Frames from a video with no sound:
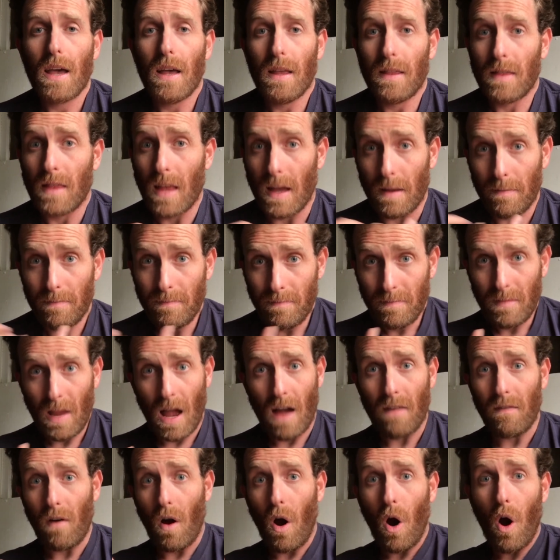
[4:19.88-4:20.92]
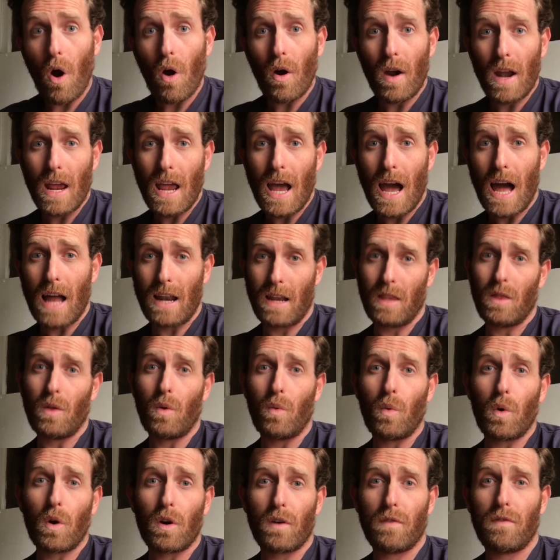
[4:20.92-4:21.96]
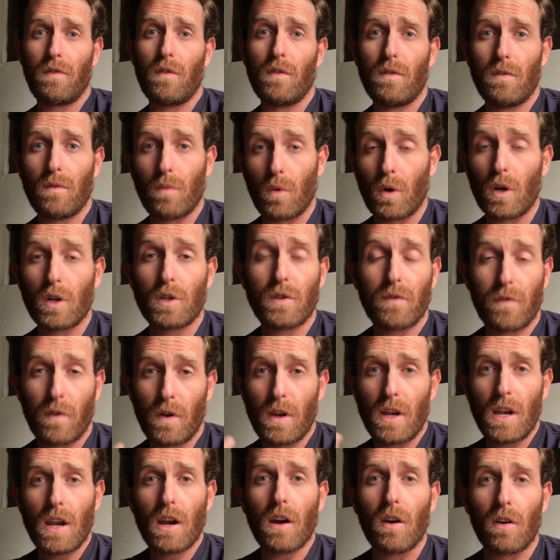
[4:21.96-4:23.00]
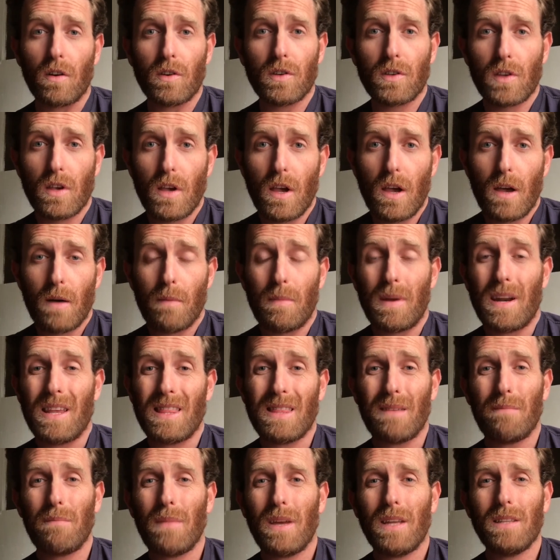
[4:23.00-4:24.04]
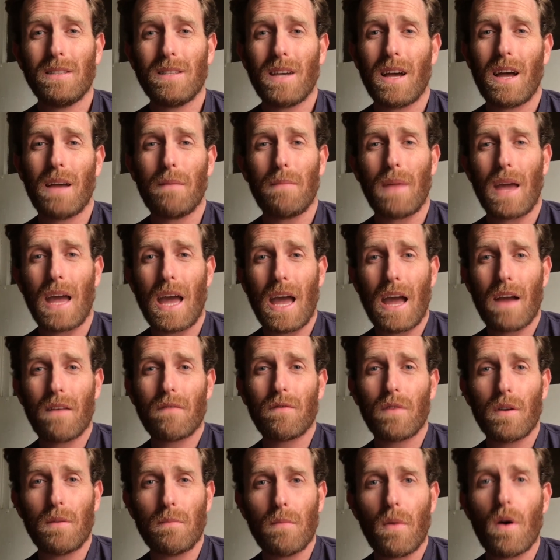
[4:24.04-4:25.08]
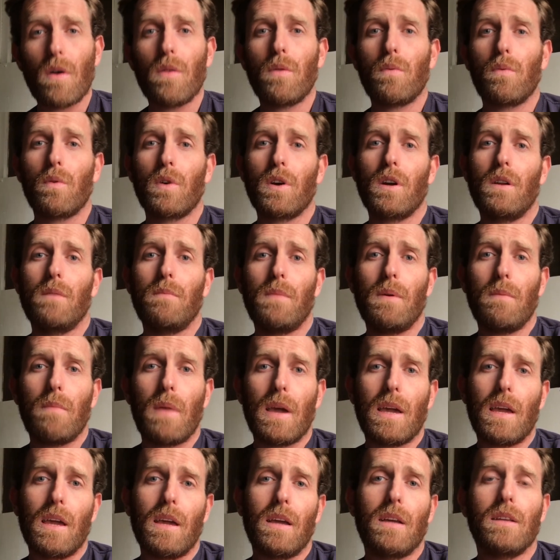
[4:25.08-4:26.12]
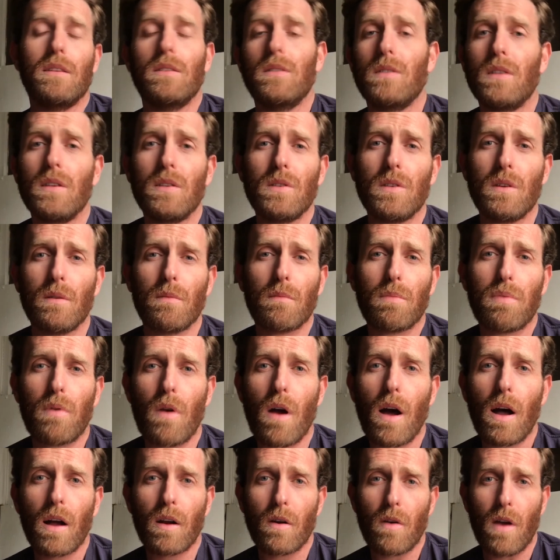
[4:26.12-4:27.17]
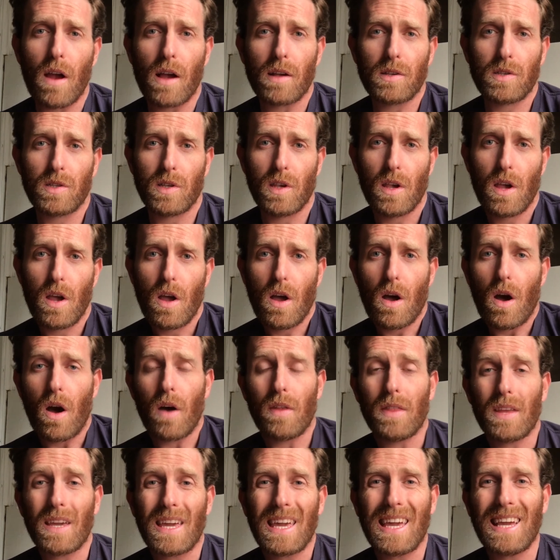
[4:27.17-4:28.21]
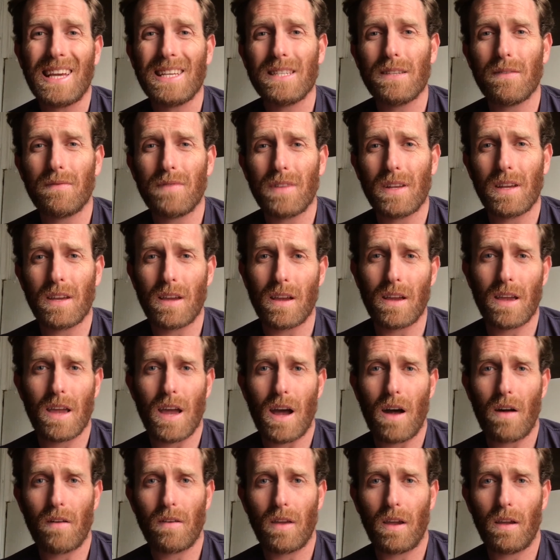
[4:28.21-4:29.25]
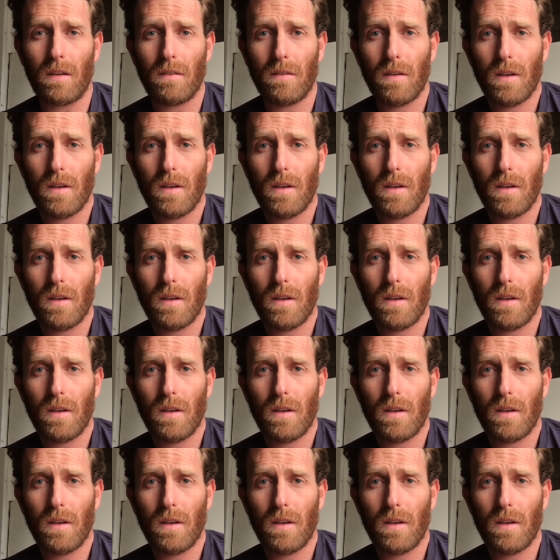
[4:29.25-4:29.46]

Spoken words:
that I've already had in the works for years. But in the meantime, every month we're going to be making consistent progress on the Kings of Lincoln County.